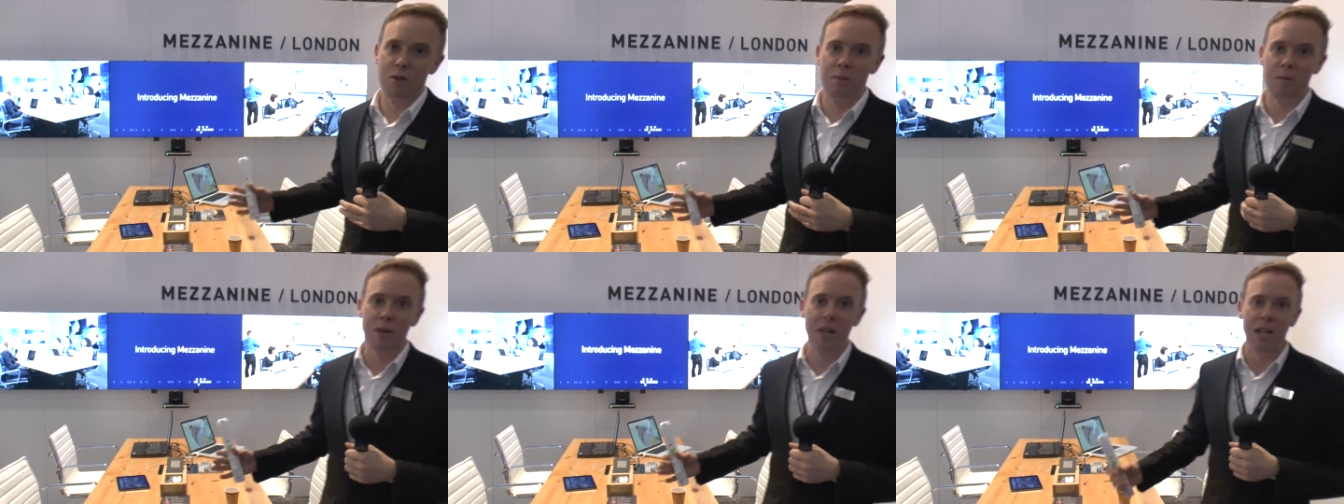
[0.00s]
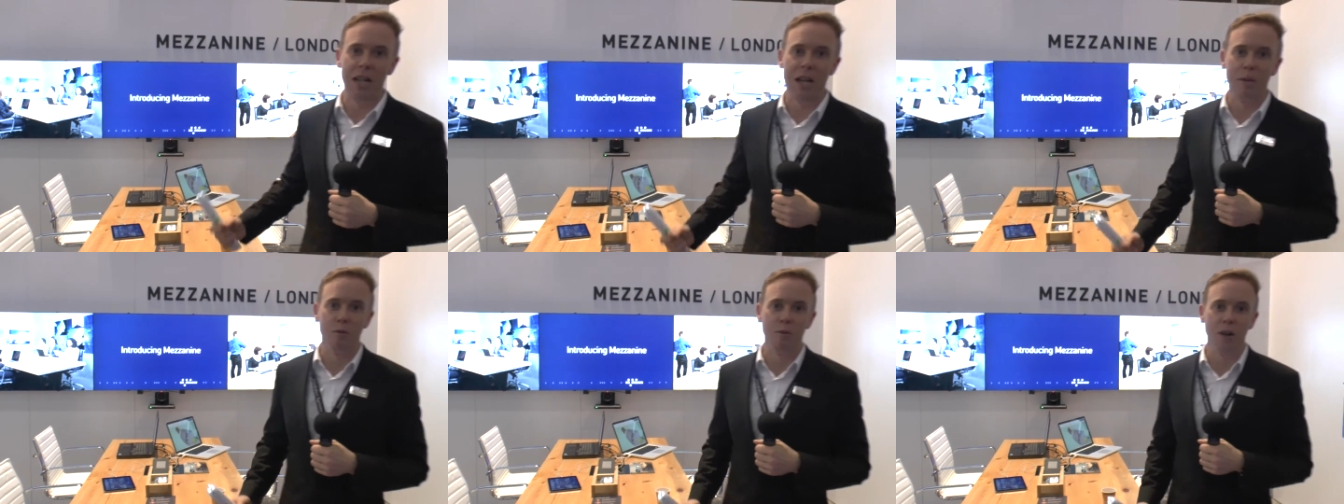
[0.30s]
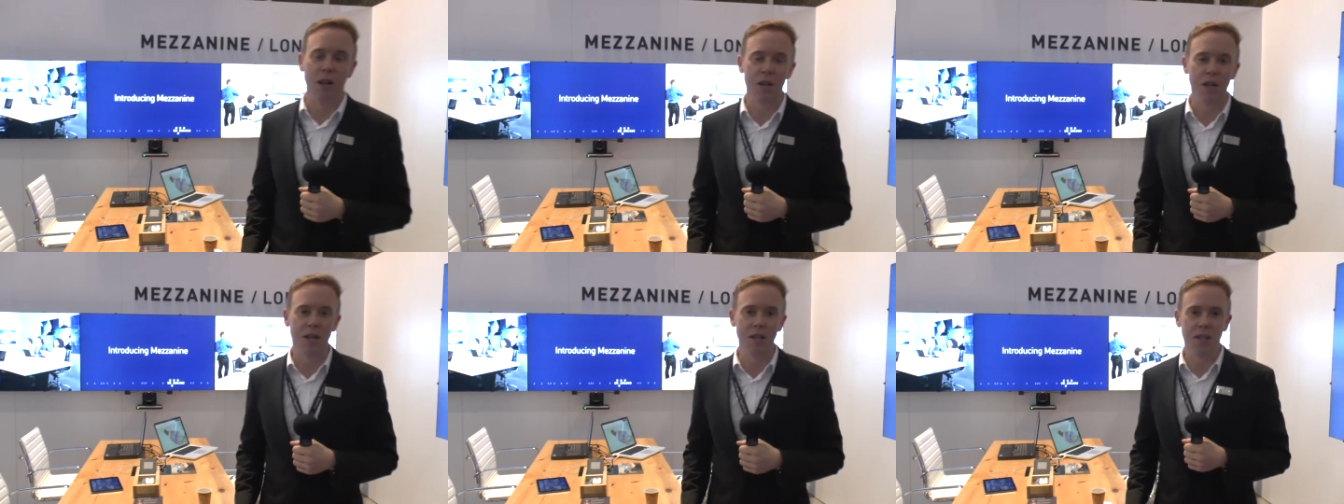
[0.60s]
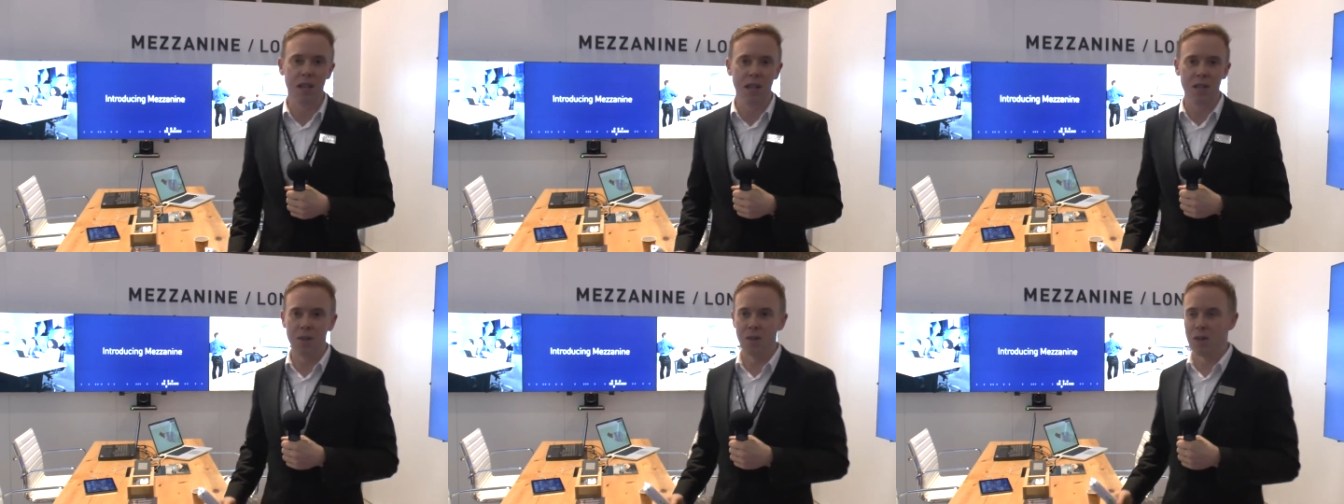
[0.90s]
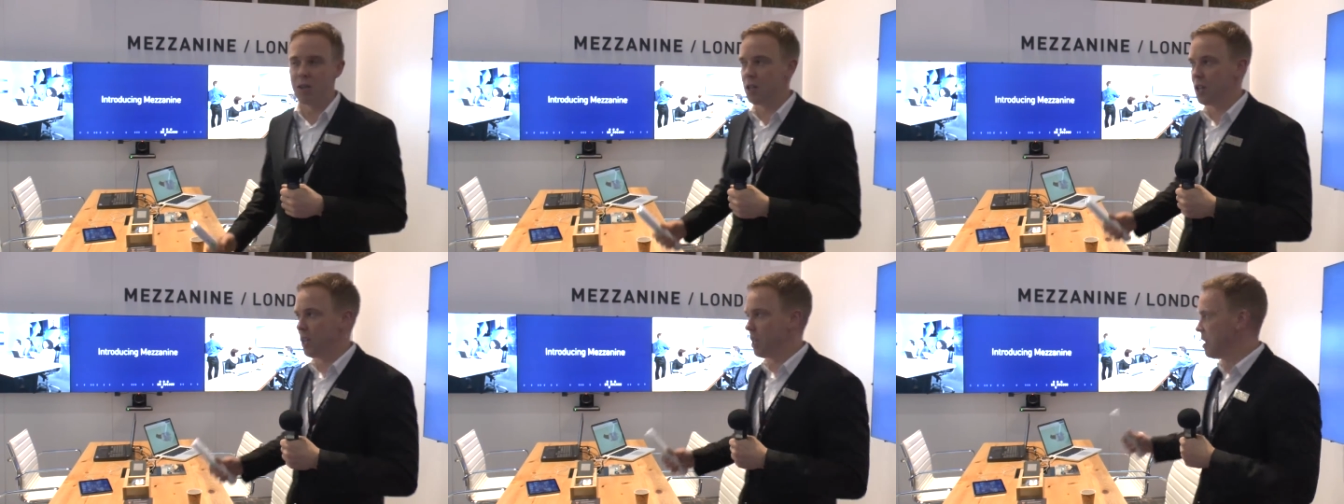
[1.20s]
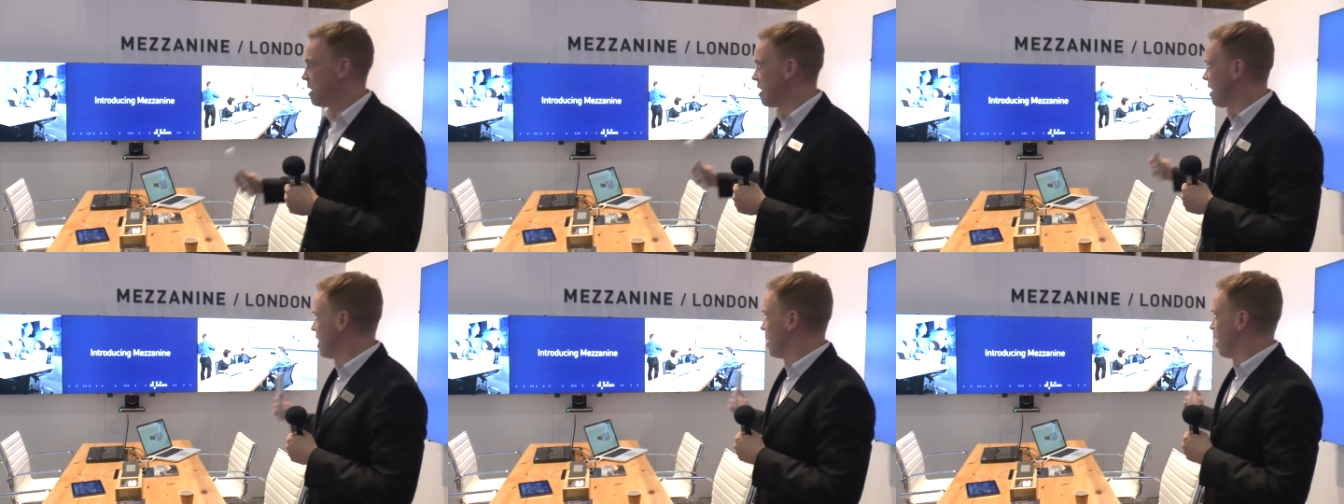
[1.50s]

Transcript: room and collaboration technology.